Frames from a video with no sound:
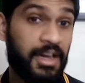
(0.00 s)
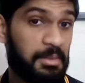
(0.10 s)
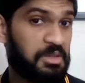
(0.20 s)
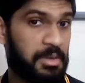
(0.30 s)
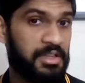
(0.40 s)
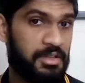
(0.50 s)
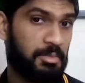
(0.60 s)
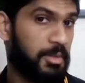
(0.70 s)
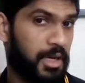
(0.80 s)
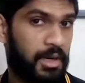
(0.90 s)
up is pretty
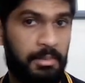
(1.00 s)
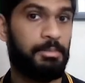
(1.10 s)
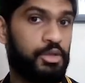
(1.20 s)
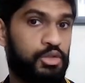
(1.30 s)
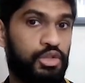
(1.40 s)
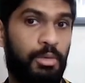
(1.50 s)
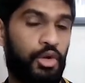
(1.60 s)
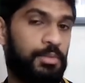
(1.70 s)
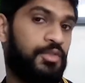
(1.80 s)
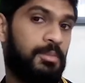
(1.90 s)
simple. Make sure the
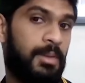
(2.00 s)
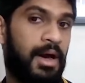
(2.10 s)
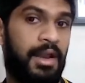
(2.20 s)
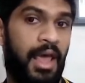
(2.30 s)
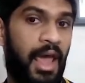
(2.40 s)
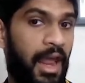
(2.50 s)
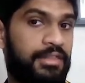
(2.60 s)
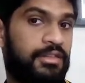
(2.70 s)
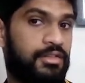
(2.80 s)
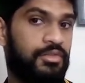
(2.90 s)
bottom of the bar and
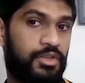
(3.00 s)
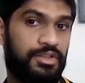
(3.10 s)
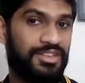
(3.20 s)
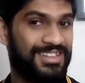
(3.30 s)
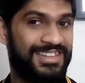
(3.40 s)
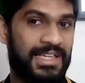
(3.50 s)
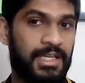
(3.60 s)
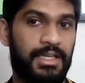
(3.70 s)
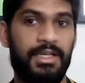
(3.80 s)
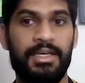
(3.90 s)
the surface is
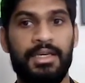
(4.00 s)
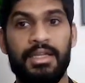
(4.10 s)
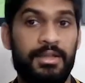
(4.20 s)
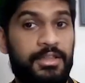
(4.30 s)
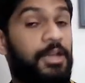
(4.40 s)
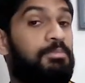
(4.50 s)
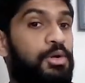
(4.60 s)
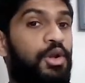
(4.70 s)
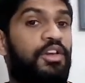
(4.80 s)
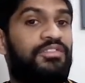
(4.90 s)
clean. Then put
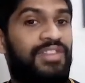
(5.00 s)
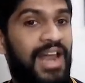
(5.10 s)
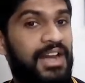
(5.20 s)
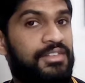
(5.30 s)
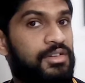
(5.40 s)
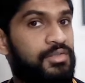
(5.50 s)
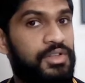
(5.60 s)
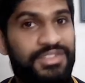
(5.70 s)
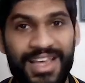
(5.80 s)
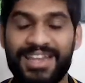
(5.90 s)
it on a flat
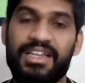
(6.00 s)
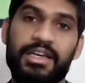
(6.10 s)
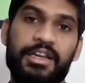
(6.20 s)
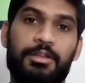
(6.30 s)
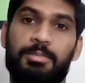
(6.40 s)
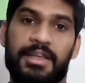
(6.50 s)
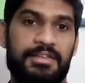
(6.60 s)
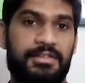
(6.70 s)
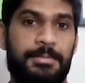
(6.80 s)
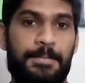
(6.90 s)
surface and click it in
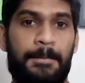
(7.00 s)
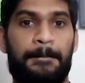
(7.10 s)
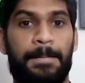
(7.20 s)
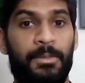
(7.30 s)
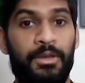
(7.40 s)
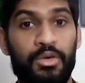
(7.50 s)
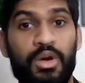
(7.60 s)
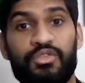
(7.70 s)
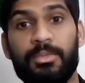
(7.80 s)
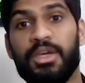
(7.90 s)
place. You
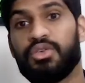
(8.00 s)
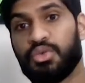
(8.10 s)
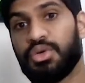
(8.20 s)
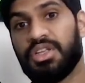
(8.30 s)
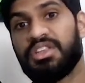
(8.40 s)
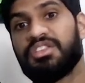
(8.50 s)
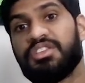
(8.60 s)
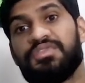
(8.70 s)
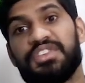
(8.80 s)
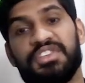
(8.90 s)
have to make sure that the
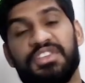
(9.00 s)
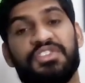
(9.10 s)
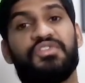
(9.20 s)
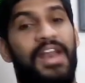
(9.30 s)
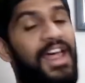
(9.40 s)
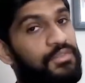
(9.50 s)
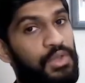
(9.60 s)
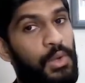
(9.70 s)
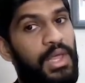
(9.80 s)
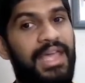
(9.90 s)
surface is flat
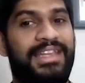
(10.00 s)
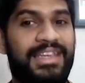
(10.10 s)
without any